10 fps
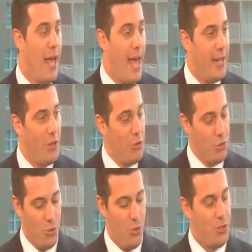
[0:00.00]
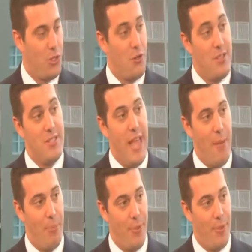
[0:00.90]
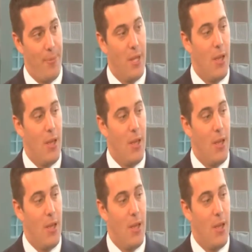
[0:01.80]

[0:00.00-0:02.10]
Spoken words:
and it goes to a certain depth.